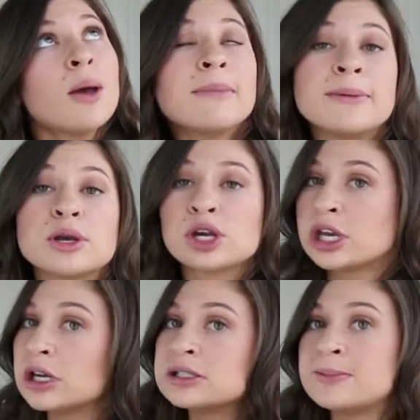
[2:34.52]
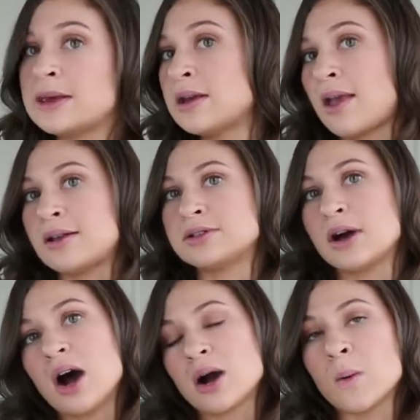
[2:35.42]
maybe you're here to be a
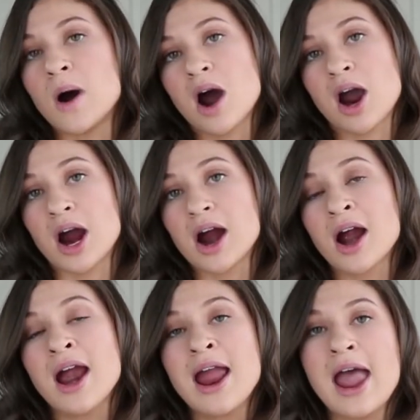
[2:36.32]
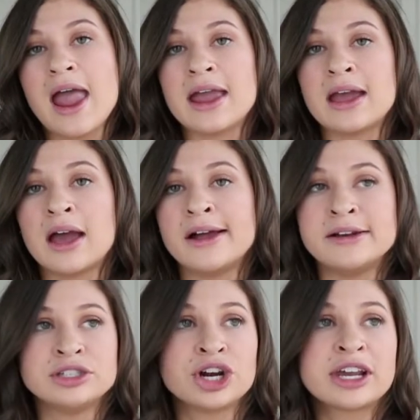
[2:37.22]
dog walker
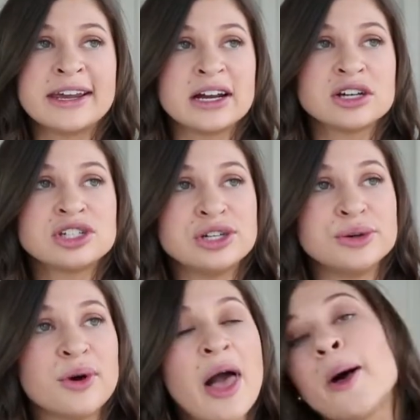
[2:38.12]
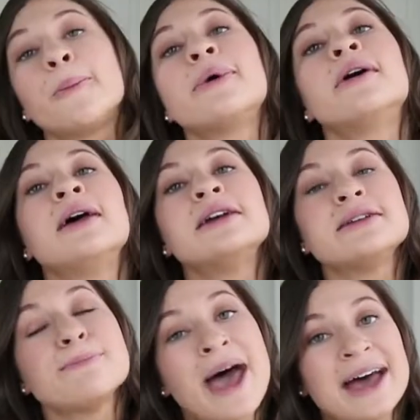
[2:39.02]
and you're here to help
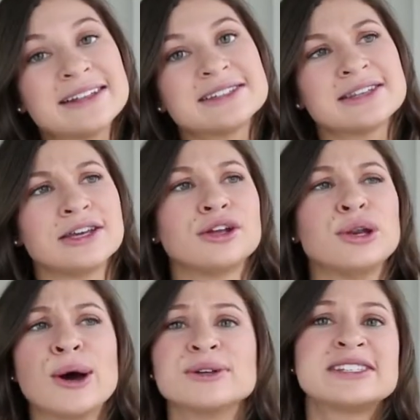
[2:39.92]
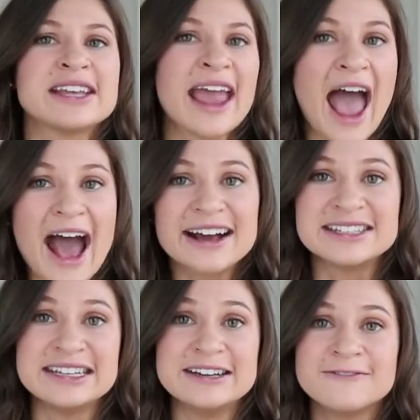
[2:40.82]
pets, stay
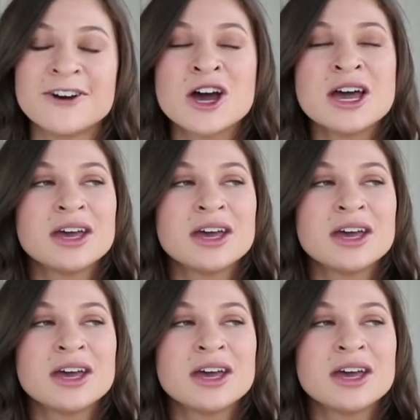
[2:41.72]
active.